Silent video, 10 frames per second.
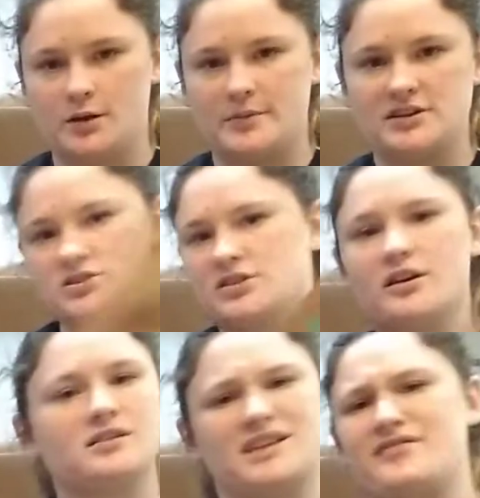Bitch,
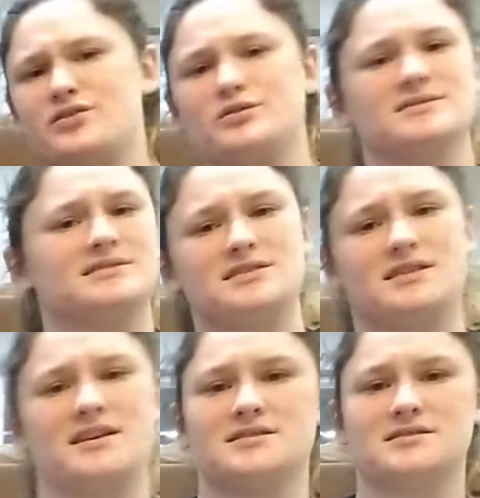there are levels to
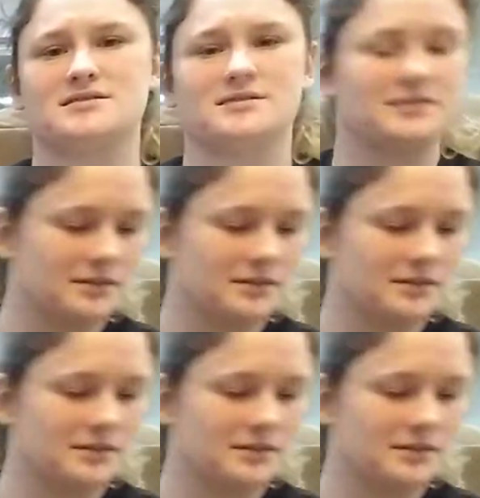this.